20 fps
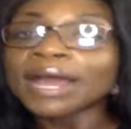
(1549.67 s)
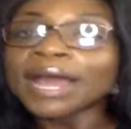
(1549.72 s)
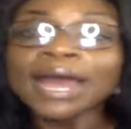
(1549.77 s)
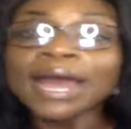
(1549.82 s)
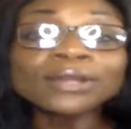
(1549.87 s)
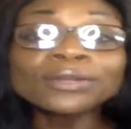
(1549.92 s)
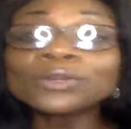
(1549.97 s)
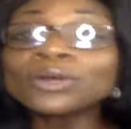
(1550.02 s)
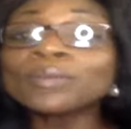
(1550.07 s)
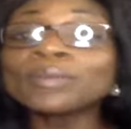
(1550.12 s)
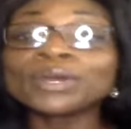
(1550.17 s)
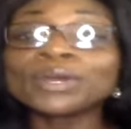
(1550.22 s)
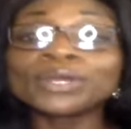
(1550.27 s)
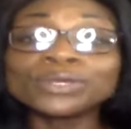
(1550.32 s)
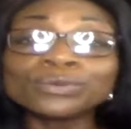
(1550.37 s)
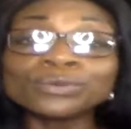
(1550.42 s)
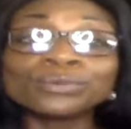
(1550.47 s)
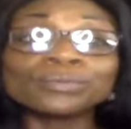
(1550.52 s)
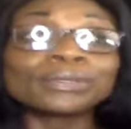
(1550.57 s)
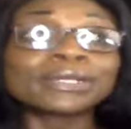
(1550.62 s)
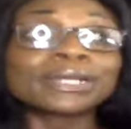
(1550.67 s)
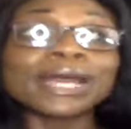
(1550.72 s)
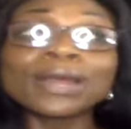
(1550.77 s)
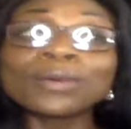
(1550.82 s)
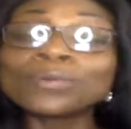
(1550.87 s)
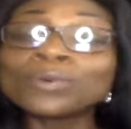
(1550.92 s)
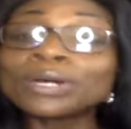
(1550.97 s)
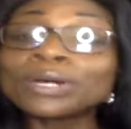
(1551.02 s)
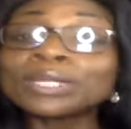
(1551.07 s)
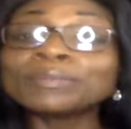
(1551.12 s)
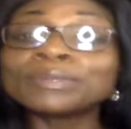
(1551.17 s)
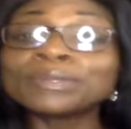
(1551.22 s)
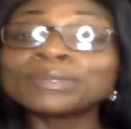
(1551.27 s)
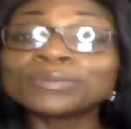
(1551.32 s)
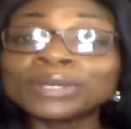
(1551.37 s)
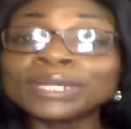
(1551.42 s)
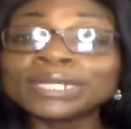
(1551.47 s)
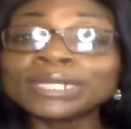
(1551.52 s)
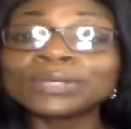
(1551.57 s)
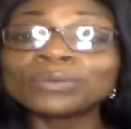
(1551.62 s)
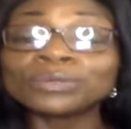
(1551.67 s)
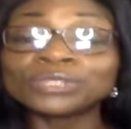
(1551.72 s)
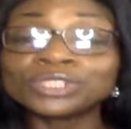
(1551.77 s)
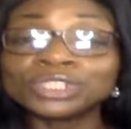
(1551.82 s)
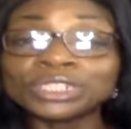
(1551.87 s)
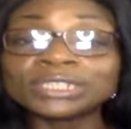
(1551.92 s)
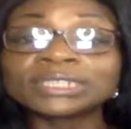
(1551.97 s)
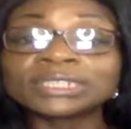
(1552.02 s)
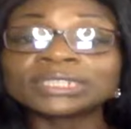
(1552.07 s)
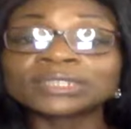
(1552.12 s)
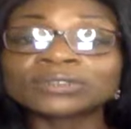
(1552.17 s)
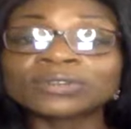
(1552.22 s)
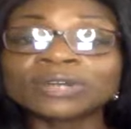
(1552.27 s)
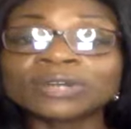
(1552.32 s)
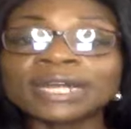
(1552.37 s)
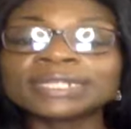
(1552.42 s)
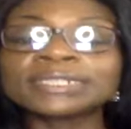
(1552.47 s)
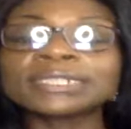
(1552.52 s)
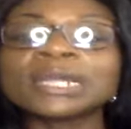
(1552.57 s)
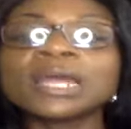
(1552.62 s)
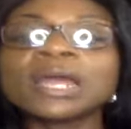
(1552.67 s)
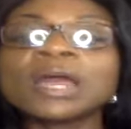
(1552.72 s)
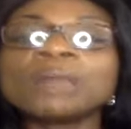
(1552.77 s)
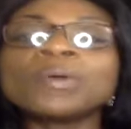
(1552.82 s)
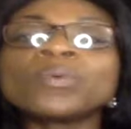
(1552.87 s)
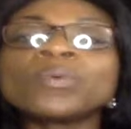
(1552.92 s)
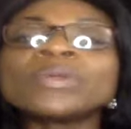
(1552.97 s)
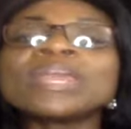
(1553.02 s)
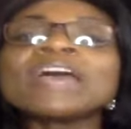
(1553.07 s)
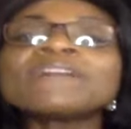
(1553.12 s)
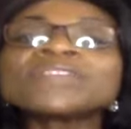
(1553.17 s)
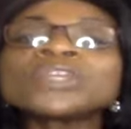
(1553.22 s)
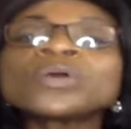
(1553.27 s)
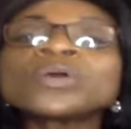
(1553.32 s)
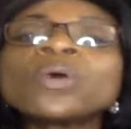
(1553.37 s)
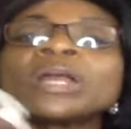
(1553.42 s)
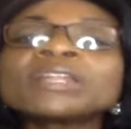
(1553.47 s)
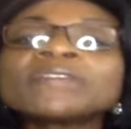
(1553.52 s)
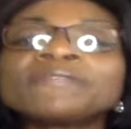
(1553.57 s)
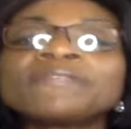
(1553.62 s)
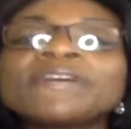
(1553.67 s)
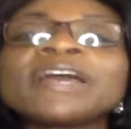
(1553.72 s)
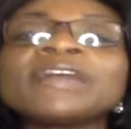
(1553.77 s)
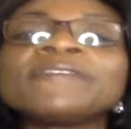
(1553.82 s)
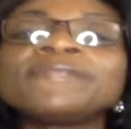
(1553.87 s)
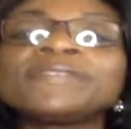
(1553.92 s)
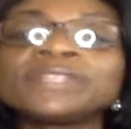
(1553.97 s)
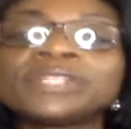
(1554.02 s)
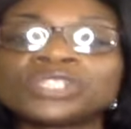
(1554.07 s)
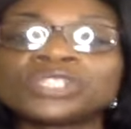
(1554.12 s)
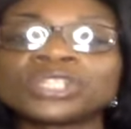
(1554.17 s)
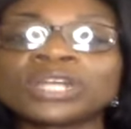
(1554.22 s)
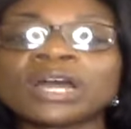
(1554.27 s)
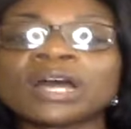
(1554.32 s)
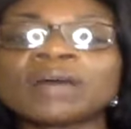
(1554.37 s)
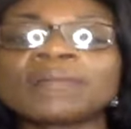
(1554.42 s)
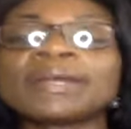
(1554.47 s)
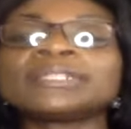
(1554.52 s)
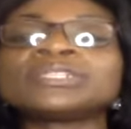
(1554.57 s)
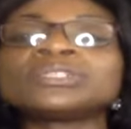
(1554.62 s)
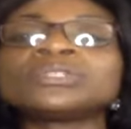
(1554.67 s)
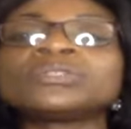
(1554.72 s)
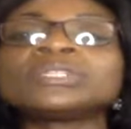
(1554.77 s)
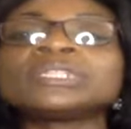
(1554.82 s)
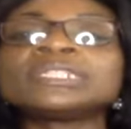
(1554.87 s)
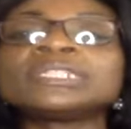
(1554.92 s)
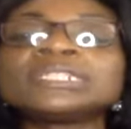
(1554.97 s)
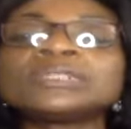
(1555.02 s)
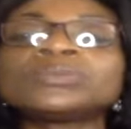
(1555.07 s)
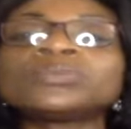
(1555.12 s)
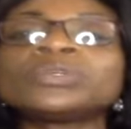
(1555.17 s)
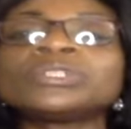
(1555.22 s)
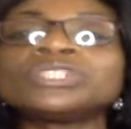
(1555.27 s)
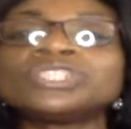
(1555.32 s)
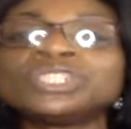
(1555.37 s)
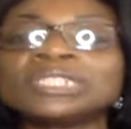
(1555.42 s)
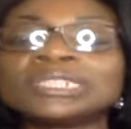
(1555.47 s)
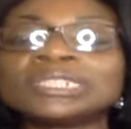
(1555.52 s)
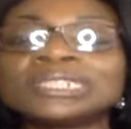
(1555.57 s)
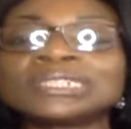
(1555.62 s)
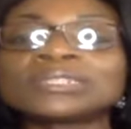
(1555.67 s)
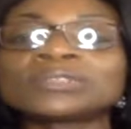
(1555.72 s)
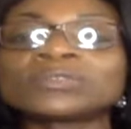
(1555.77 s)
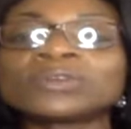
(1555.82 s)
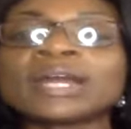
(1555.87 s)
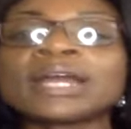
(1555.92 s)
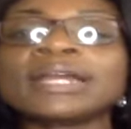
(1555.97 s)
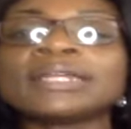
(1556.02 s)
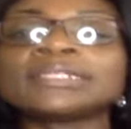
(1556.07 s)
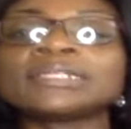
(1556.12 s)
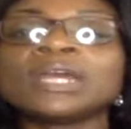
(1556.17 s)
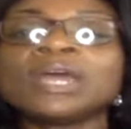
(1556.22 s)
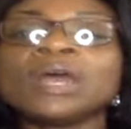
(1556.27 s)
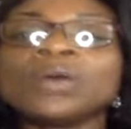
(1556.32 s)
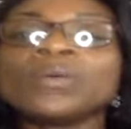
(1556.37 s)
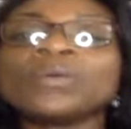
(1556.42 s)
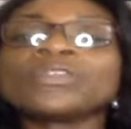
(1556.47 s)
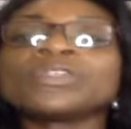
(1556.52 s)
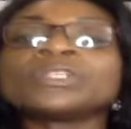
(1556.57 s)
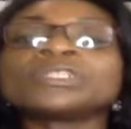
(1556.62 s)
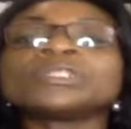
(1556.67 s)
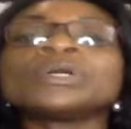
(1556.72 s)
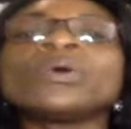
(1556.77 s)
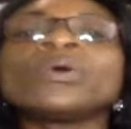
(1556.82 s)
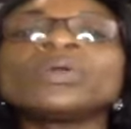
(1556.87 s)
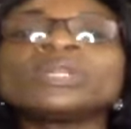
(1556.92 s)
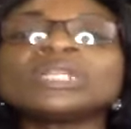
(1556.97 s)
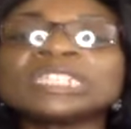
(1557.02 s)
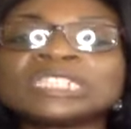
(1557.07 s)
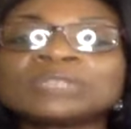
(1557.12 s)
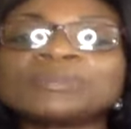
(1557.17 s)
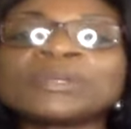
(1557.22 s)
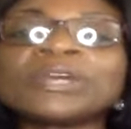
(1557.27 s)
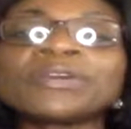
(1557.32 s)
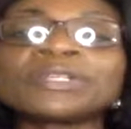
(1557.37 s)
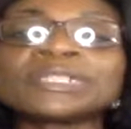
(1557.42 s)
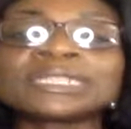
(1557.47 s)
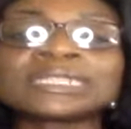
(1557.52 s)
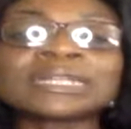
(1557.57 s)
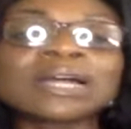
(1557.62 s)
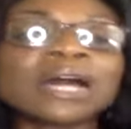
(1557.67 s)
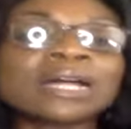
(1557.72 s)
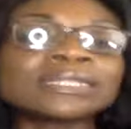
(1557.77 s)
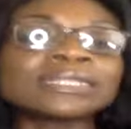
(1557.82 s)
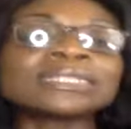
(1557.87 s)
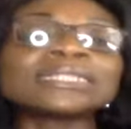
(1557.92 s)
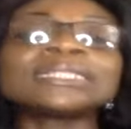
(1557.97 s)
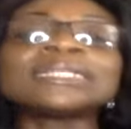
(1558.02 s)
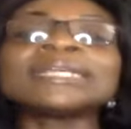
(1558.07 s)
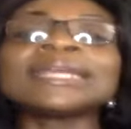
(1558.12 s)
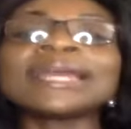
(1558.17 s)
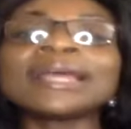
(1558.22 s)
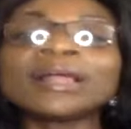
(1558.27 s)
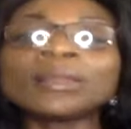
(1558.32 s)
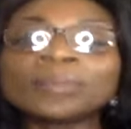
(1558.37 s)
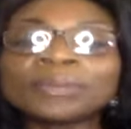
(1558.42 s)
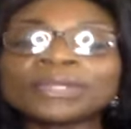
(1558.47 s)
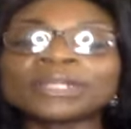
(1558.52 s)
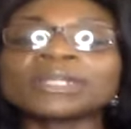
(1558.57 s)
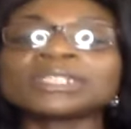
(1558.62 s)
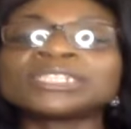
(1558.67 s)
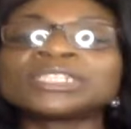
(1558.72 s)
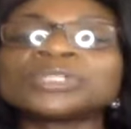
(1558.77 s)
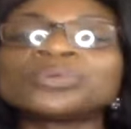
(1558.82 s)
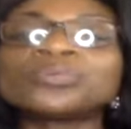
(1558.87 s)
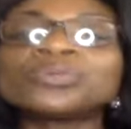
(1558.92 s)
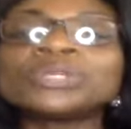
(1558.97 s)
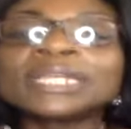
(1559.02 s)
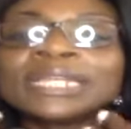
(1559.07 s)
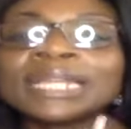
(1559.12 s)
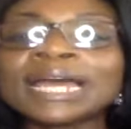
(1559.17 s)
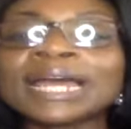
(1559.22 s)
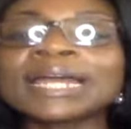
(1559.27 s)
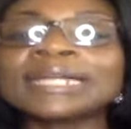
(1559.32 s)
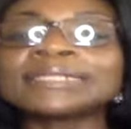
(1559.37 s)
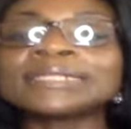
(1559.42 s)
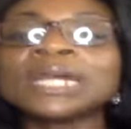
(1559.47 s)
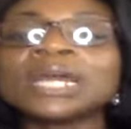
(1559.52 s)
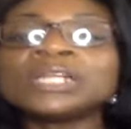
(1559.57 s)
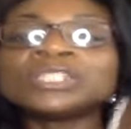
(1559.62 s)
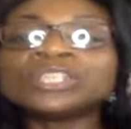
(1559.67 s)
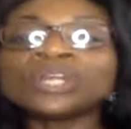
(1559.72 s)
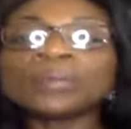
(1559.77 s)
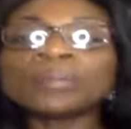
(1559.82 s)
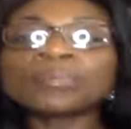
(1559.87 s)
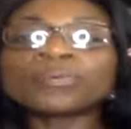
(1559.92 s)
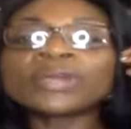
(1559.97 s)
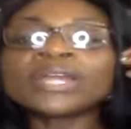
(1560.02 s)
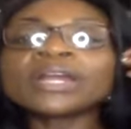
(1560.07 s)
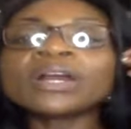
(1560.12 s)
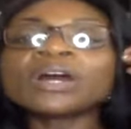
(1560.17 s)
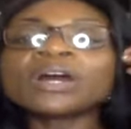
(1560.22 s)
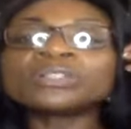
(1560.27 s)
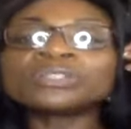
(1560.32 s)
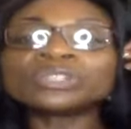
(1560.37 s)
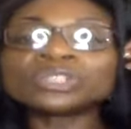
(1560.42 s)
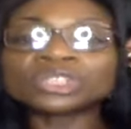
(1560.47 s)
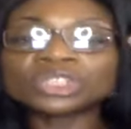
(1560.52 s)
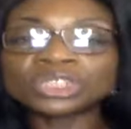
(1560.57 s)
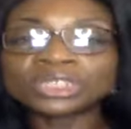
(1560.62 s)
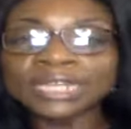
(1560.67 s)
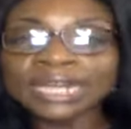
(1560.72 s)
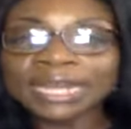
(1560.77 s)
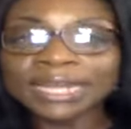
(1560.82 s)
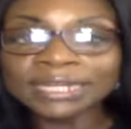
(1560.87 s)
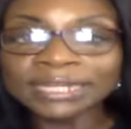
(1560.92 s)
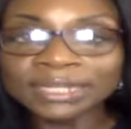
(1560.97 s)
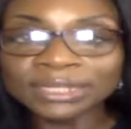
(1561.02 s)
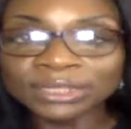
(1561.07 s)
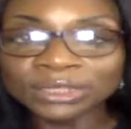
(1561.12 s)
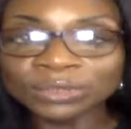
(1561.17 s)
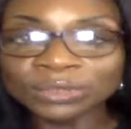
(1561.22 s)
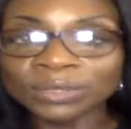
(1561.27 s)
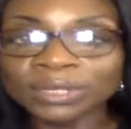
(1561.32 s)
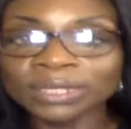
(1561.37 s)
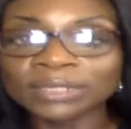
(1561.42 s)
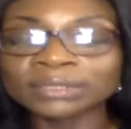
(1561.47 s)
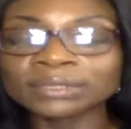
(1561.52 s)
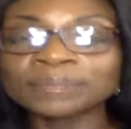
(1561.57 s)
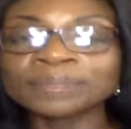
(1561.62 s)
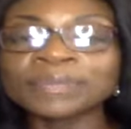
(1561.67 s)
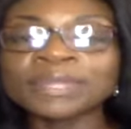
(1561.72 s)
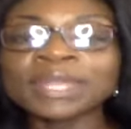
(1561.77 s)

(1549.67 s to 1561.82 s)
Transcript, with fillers: I don't know about you, but I want to be reigning with Jesus Christ. But we have to qualify for the job. And so this is what Jesus Christ, with his Holy Spirit, is constantly helping us to realize, to bring understanding to us.